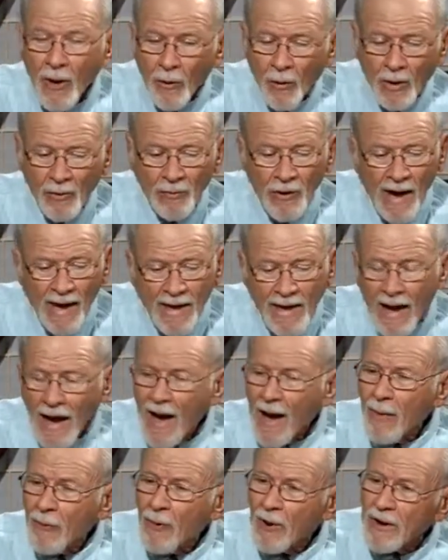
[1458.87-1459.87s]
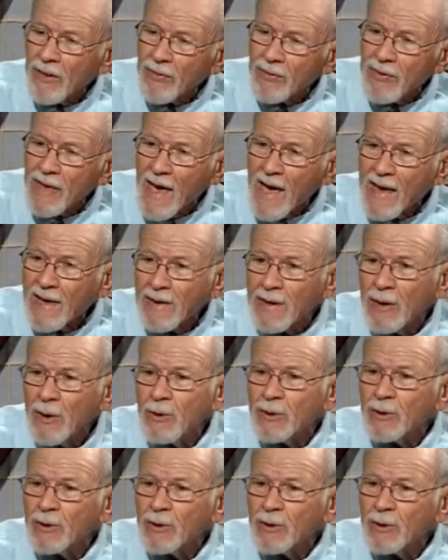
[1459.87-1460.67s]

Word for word: Well, Ray, I want to thank you